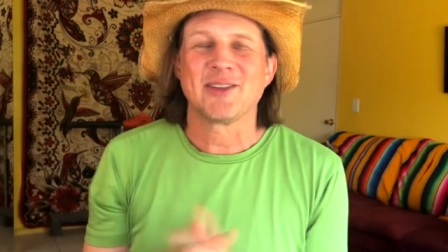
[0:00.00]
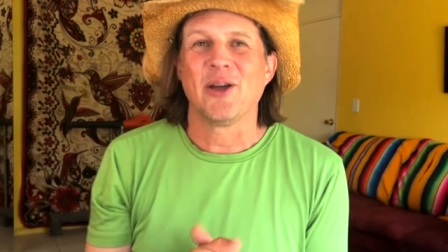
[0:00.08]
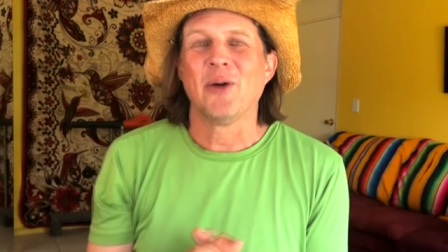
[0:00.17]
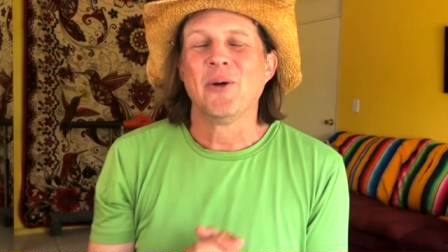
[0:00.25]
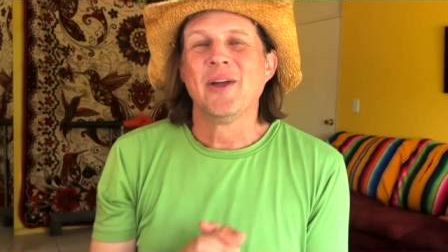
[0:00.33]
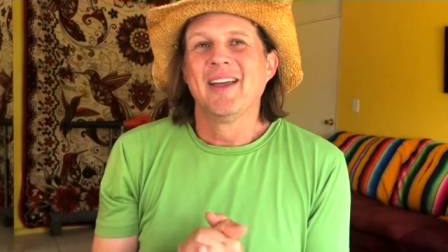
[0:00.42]

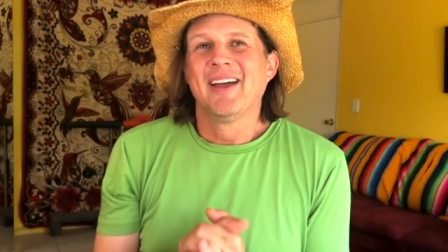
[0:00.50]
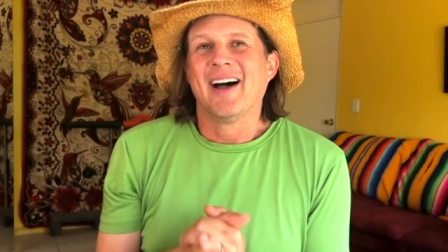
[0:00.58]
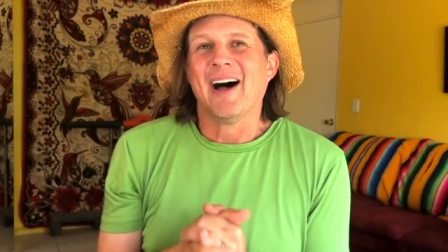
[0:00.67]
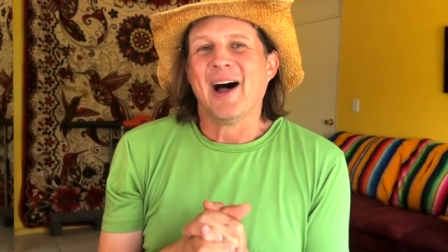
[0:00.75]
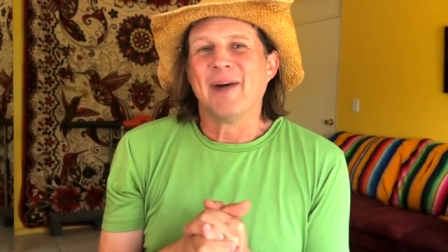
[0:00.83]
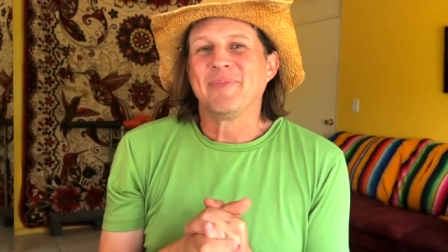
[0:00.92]
So
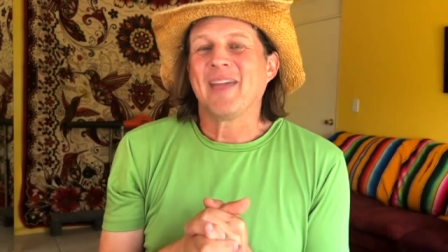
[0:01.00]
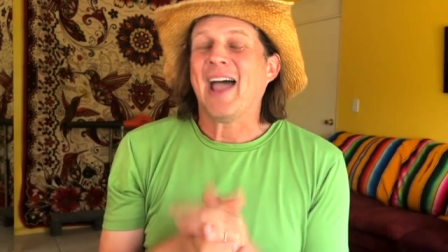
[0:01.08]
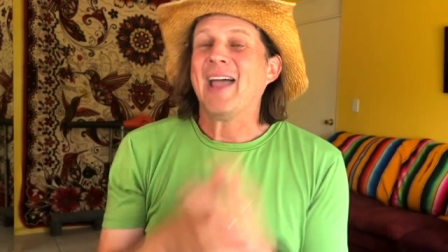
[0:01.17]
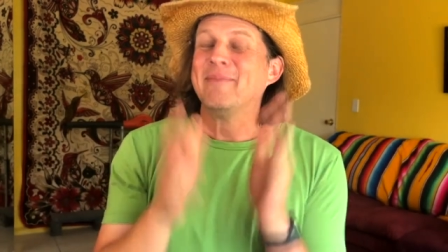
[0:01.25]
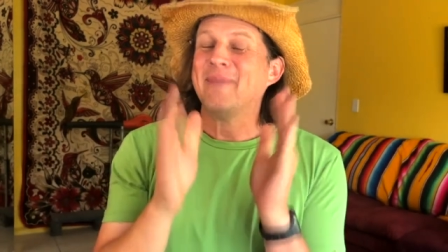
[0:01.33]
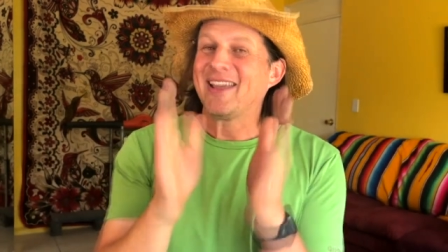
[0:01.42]
um,
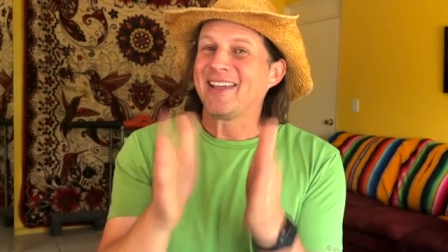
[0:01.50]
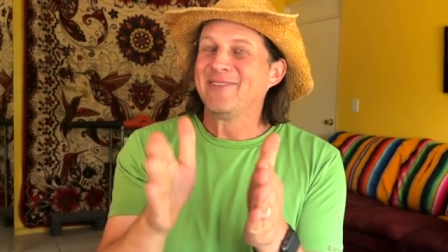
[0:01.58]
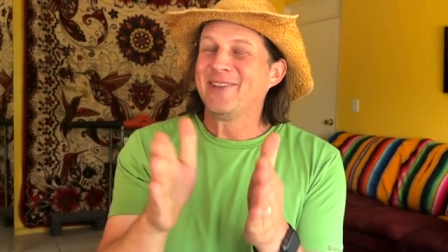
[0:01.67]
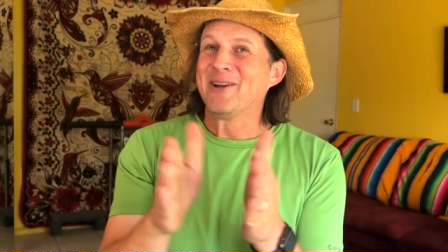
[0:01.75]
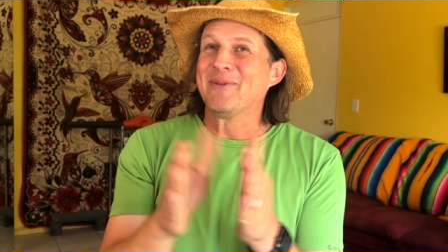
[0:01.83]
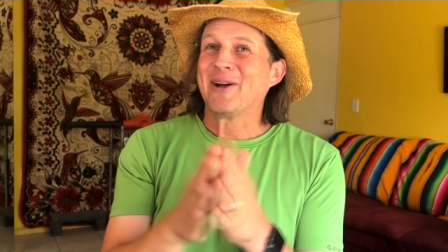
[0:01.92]
I am making a
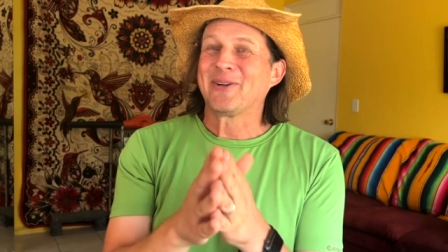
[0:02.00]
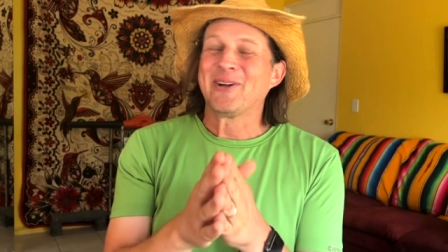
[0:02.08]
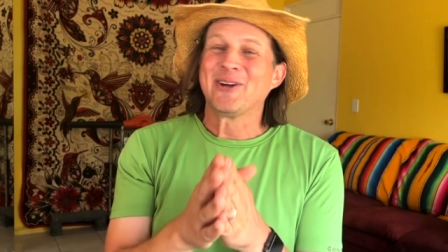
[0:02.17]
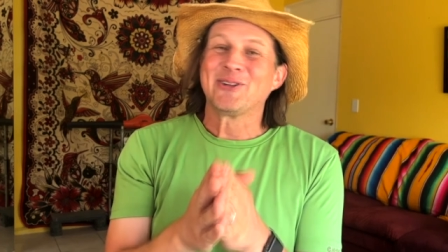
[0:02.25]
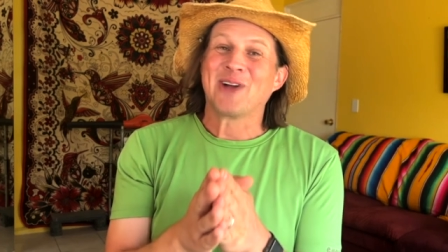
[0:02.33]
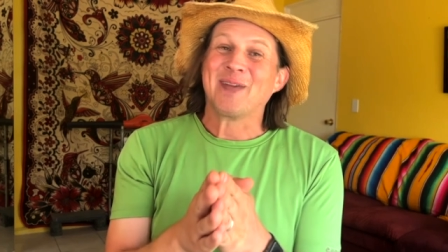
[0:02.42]
video about
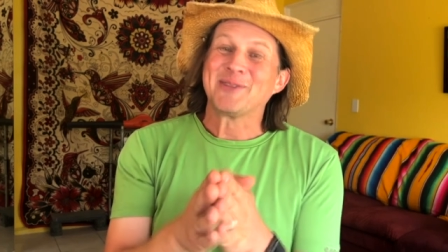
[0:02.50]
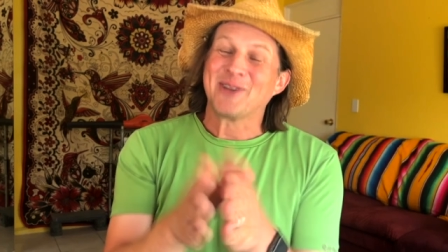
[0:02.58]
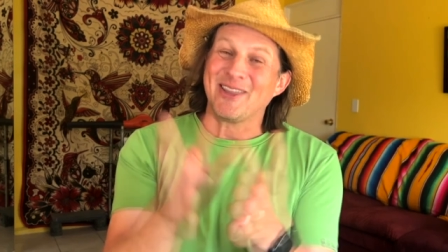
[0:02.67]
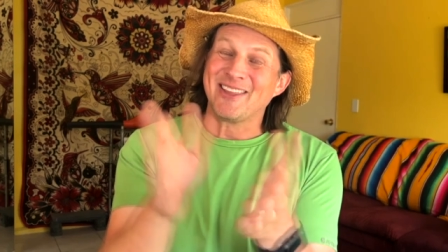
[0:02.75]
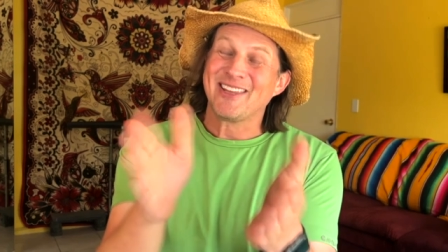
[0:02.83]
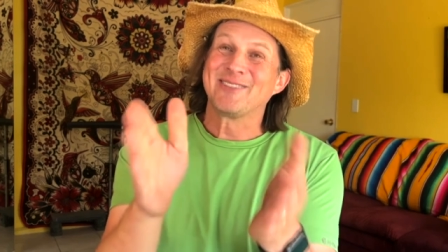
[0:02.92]
gringo traps. So
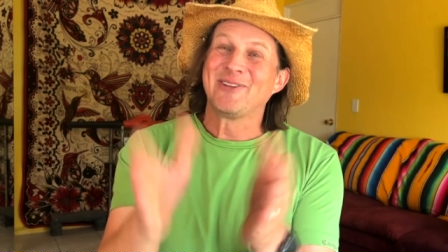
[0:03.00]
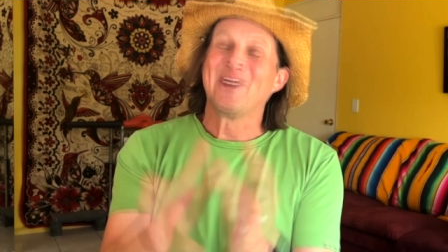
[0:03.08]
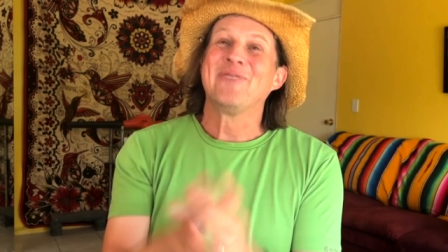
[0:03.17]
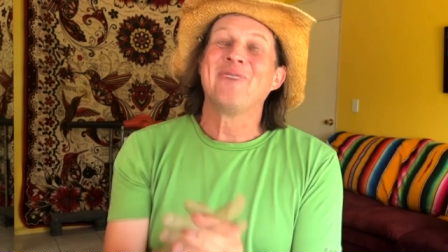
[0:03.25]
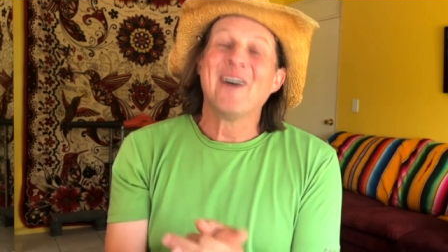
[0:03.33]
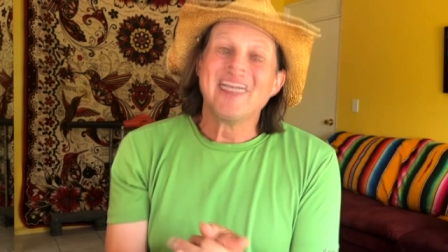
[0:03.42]
I think it's
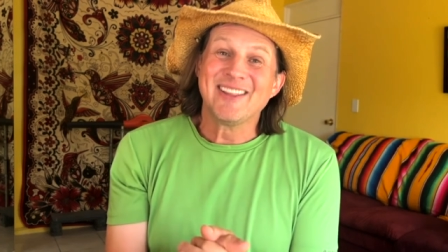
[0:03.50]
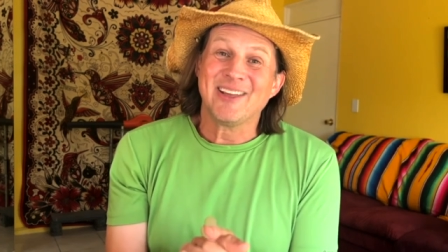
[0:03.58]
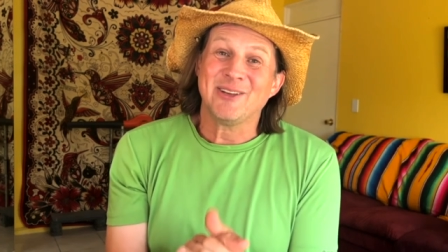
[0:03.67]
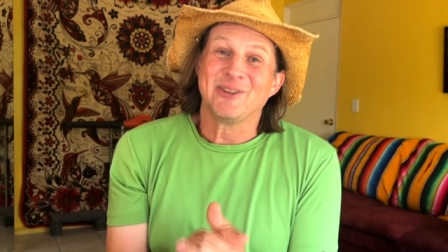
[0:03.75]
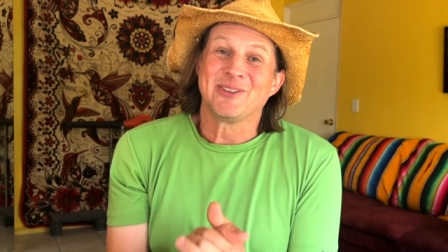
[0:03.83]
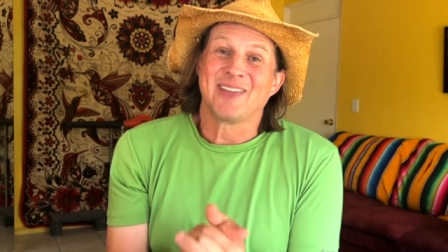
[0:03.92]
very funny
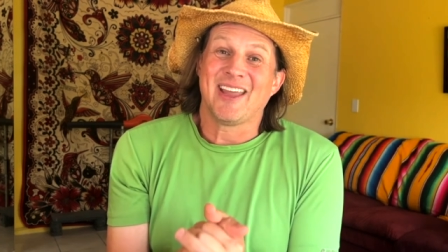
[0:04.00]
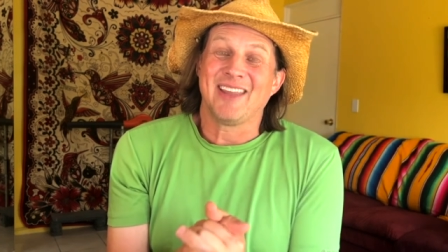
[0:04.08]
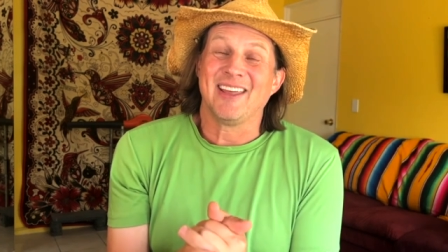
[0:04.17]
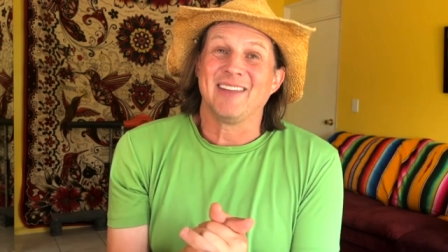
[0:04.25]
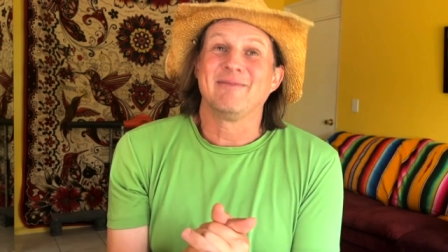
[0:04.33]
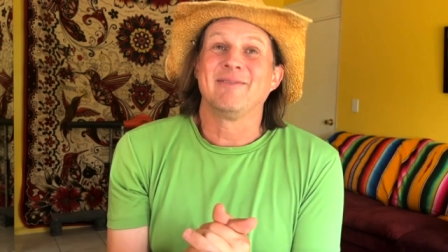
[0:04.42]
that you say
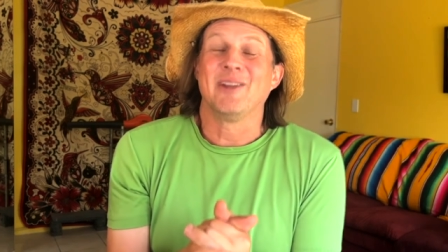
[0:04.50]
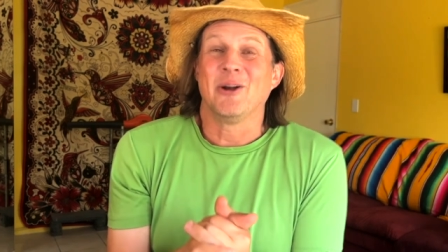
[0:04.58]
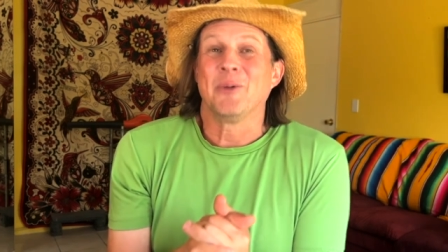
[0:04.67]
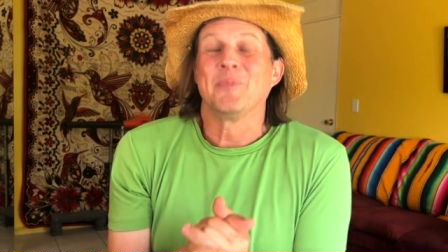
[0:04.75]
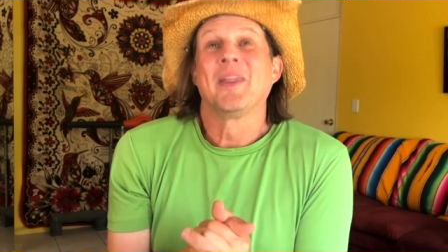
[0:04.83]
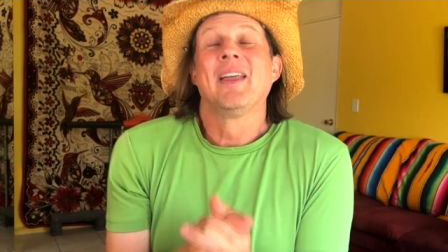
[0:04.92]
that, you
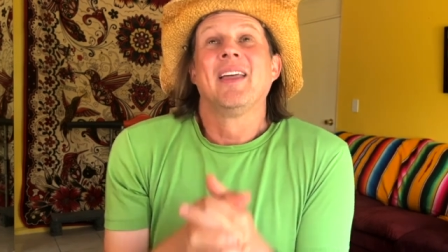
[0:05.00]
know,